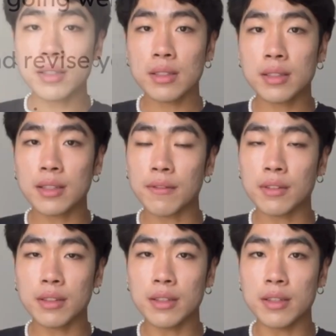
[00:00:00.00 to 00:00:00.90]
is
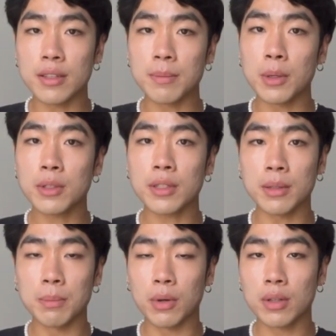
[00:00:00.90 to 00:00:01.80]
definitely the most
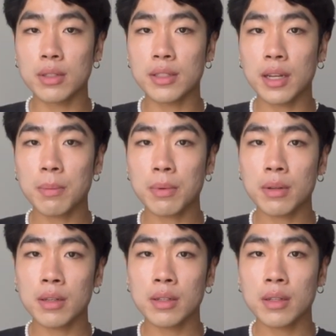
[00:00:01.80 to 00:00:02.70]
important step
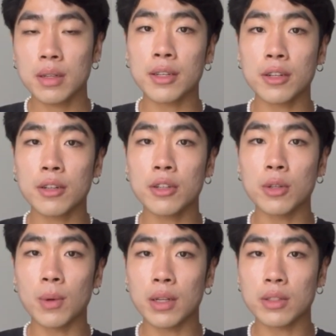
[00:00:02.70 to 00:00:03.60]
here
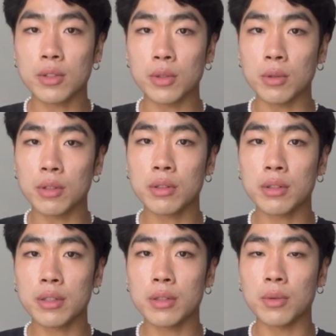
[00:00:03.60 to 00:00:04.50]
you want to
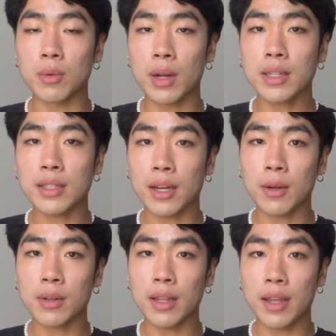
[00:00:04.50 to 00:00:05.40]
literally write
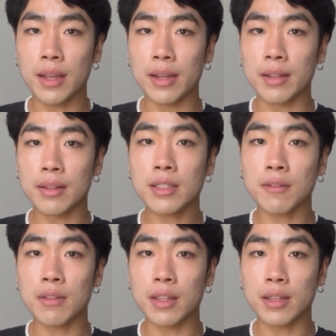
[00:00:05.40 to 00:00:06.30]
down a list
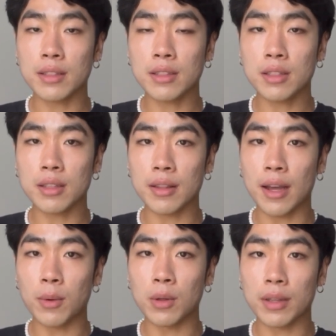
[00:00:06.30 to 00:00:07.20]
of things
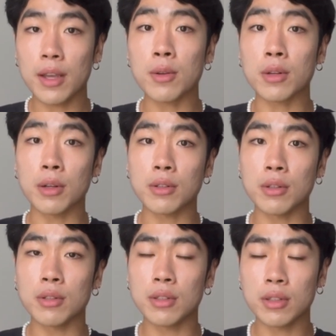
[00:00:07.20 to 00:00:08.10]
that will get you
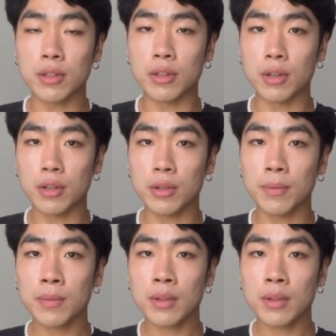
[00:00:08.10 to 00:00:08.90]
closer to your goal.